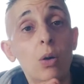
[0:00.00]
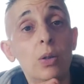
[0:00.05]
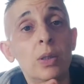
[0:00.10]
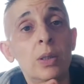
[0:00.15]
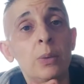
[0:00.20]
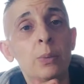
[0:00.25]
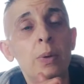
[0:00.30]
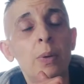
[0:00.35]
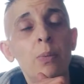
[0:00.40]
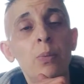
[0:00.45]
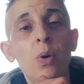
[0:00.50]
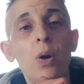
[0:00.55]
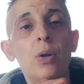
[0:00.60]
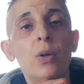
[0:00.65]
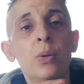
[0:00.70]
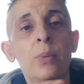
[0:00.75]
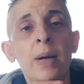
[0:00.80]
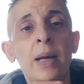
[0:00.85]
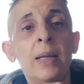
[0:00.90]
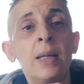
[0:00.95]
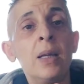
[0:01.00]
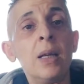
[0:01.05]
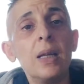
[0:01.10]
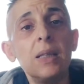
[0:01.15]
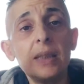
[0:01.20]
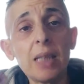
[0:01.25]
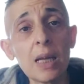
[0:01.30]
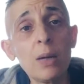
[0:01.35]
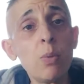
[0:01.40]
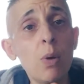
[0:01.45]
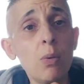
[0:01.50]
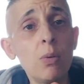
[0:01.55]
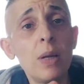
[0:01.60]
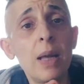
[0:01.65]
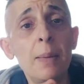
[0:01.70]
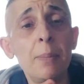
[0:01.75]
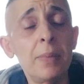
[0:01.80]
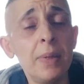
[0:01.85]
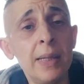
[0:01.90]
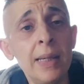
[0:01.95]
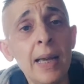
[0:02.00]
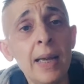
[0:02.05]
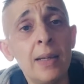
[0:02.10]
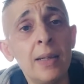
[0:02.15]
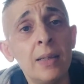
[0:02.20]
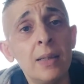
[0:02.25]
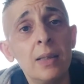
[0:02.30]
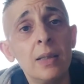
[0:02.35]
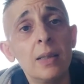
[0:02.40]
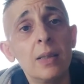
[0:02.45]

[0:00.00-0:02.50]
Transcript: And he went, what? And I went, they won't let me in